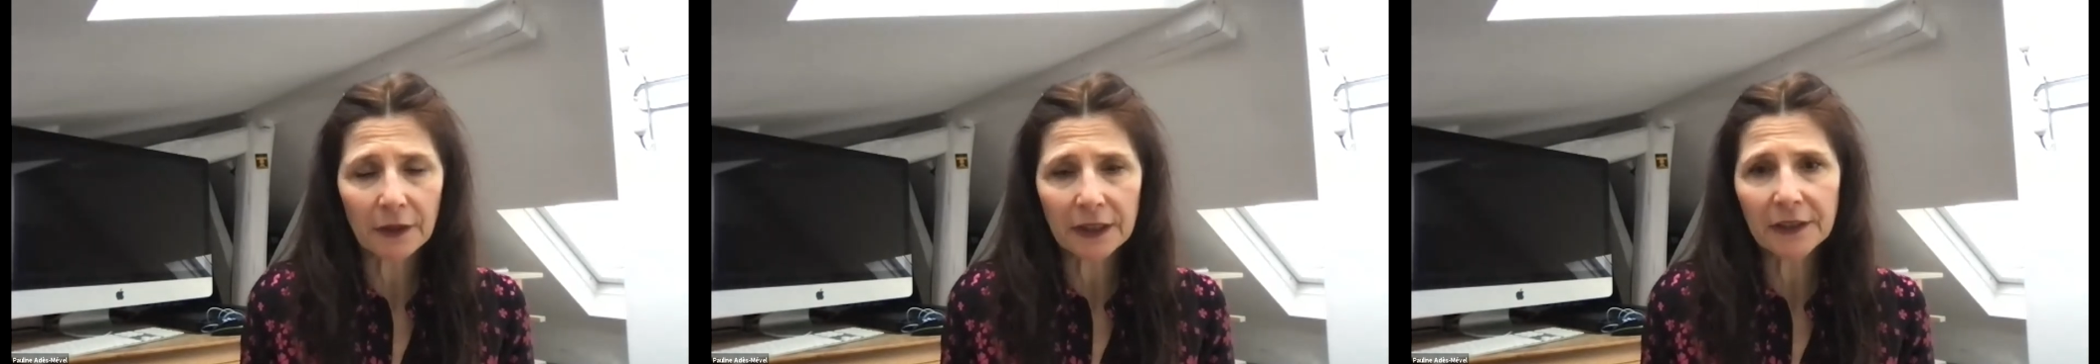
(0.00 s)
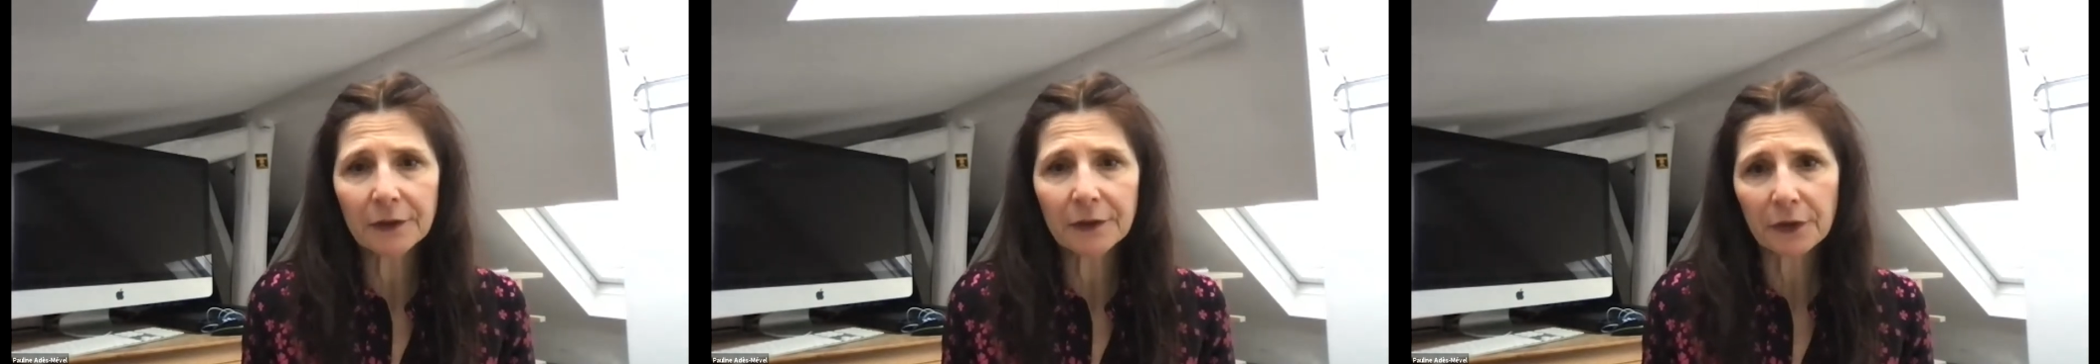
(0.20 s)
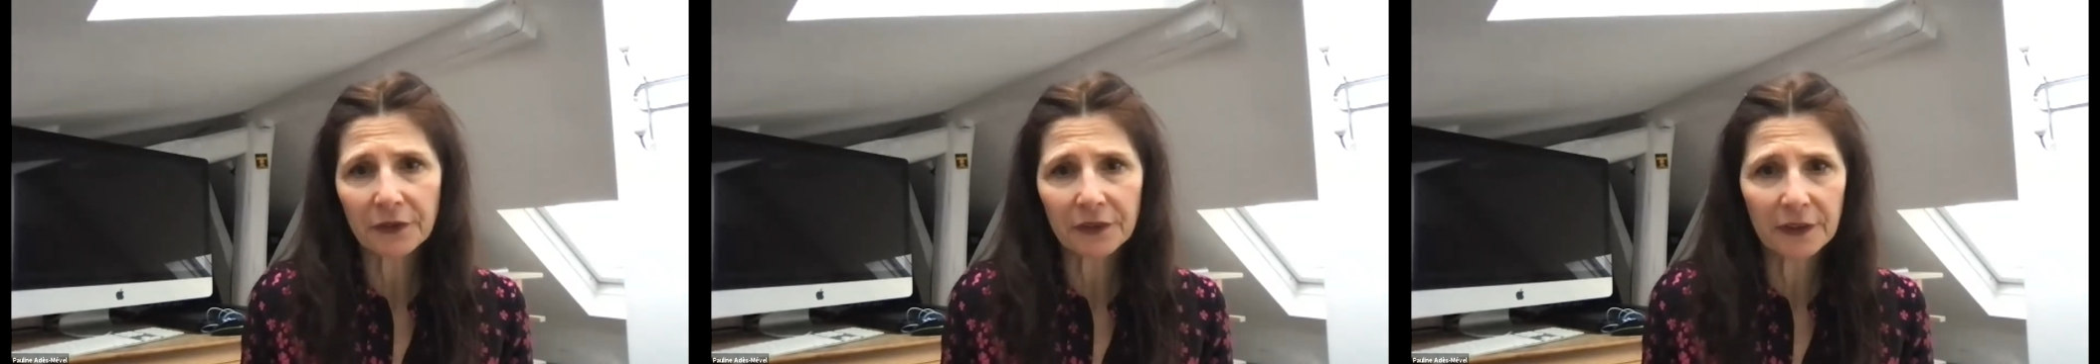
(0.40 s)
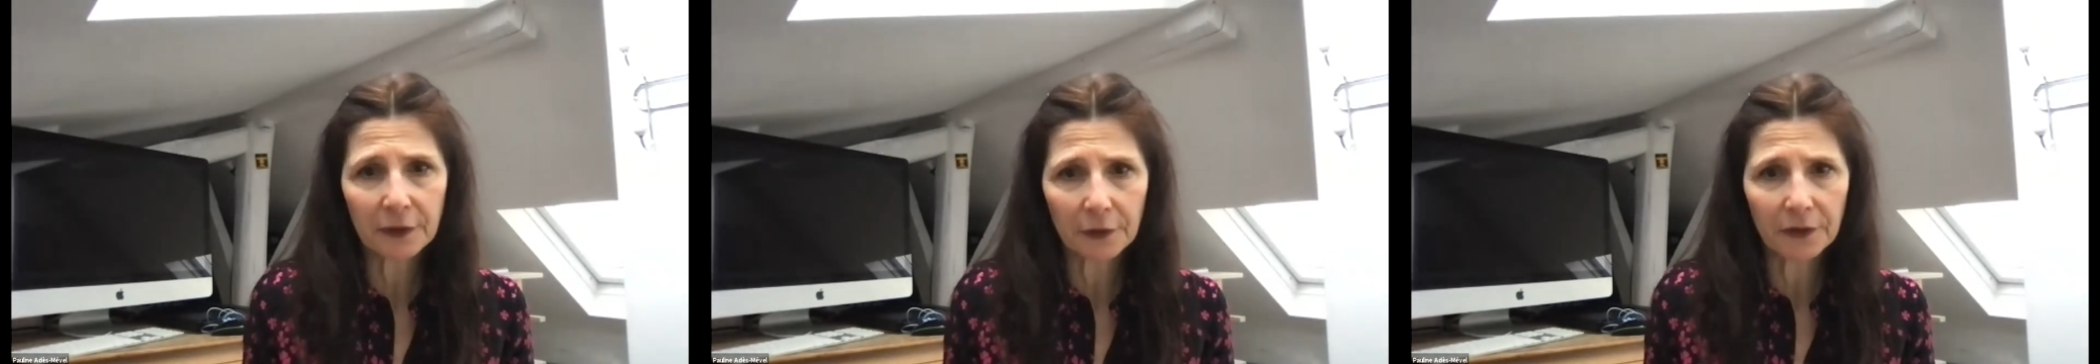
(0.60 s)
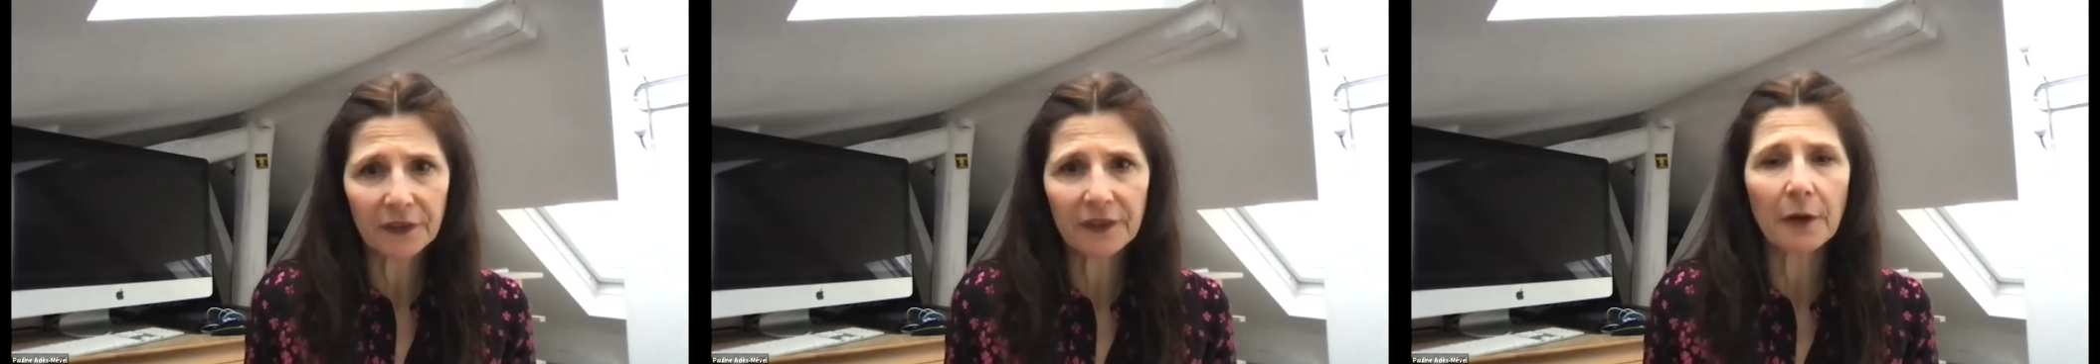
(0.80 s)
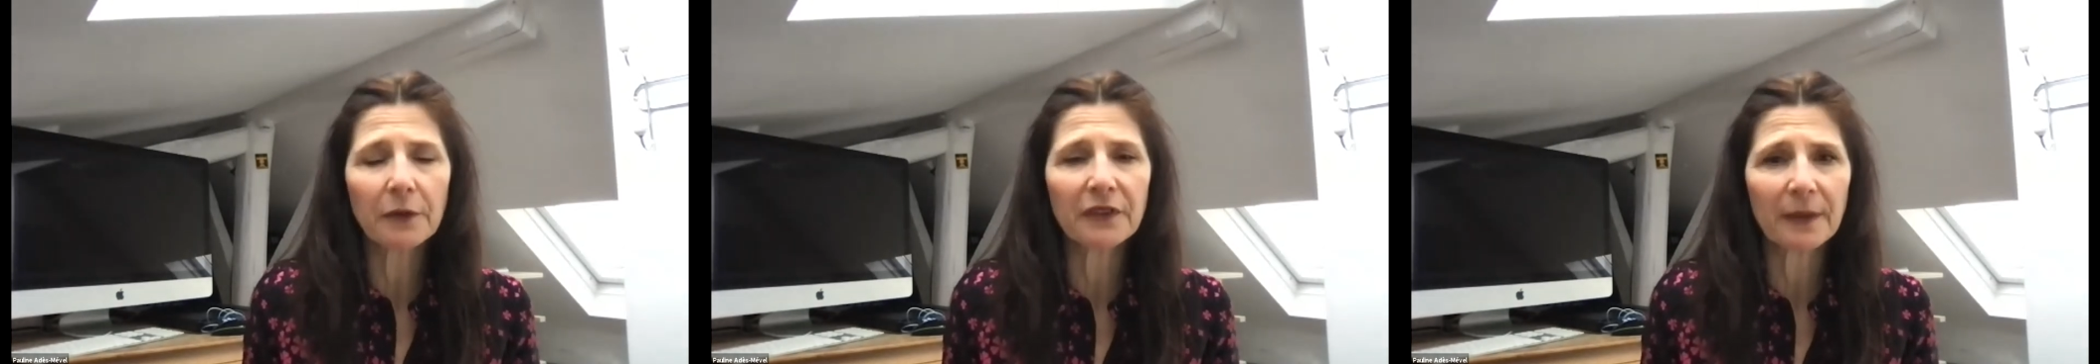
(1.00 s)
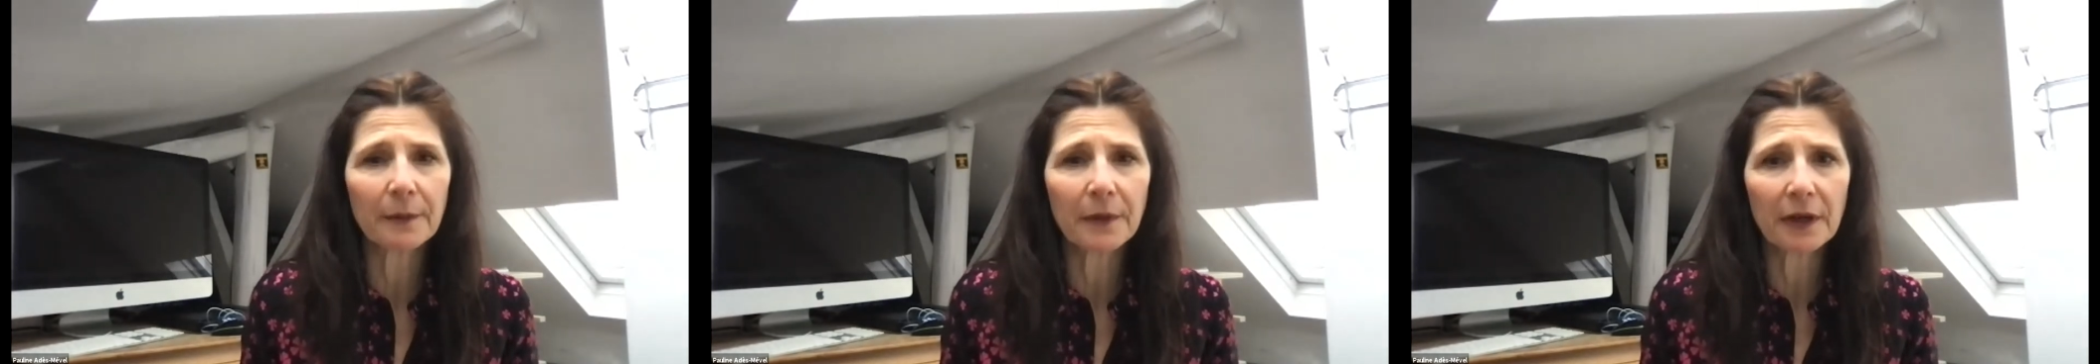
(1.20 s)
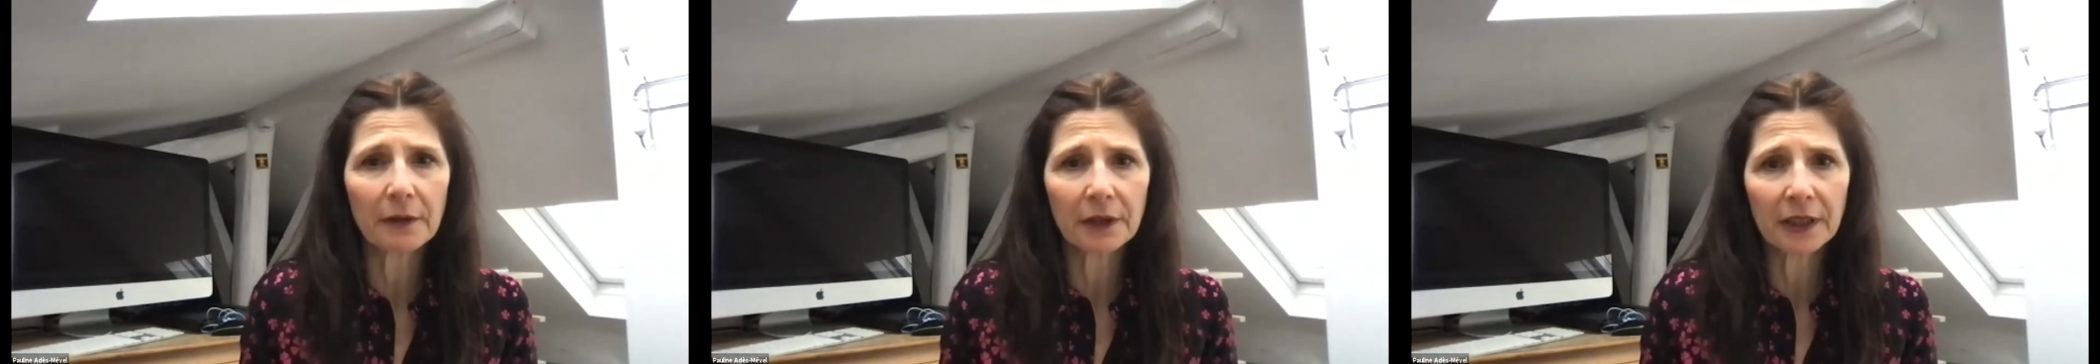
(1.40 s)
leaders in South
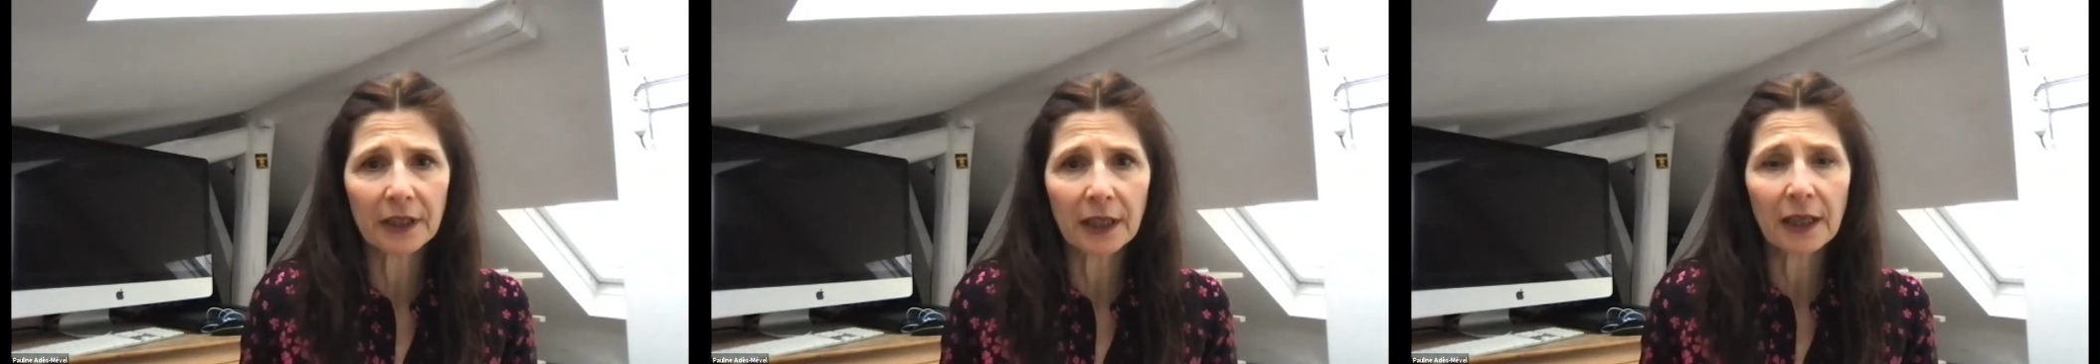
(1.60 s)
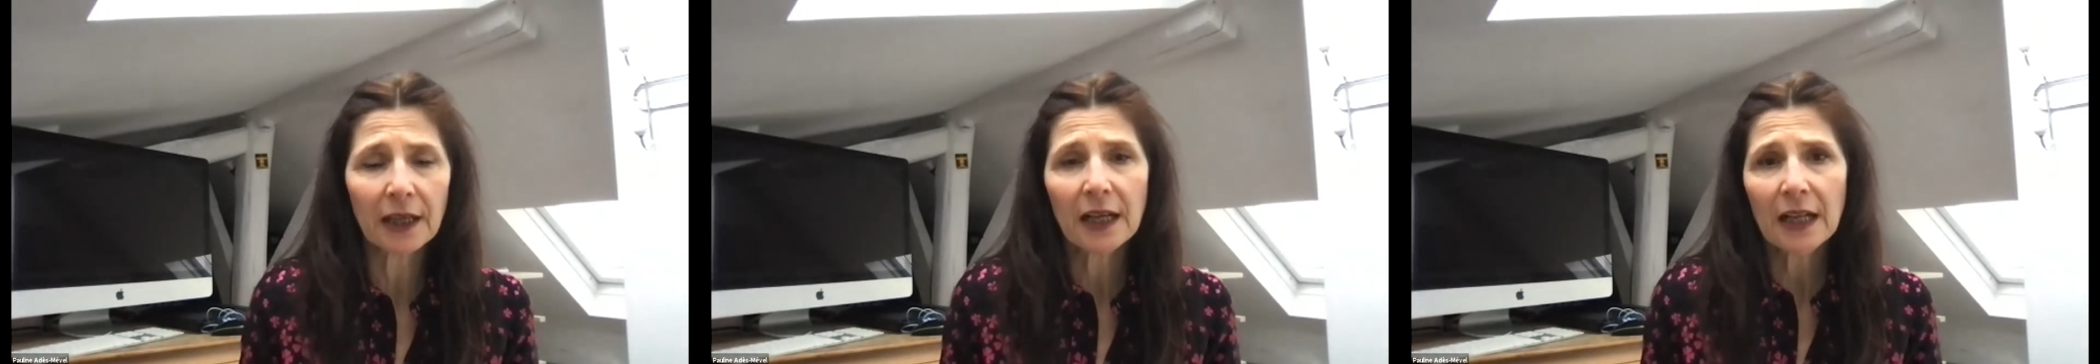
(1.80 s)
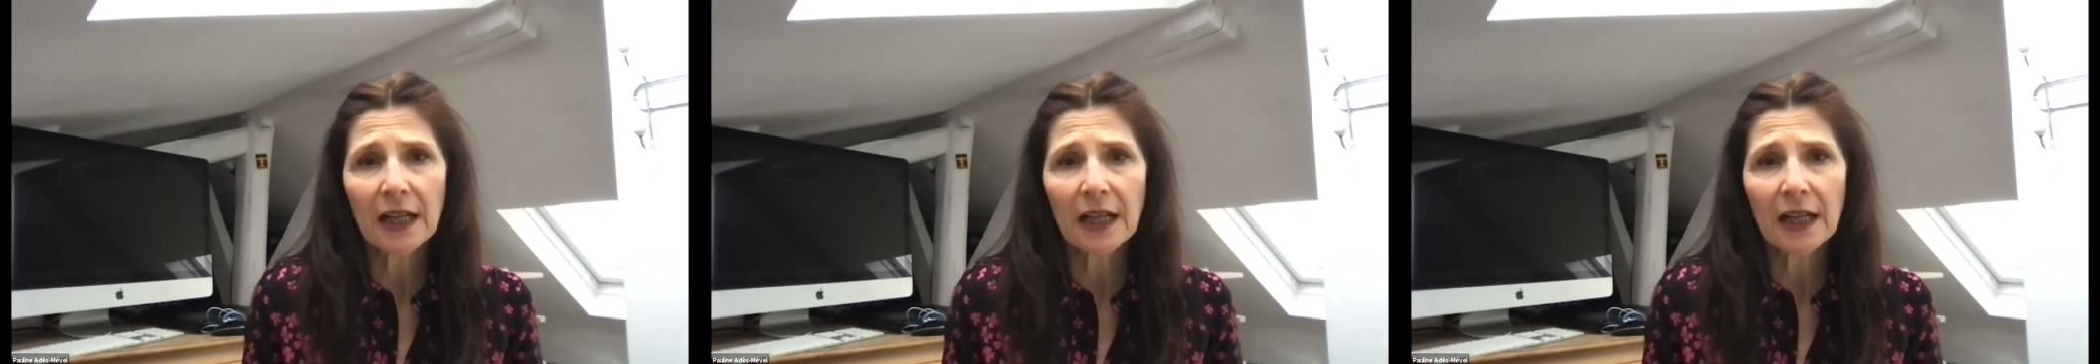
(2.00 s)
America.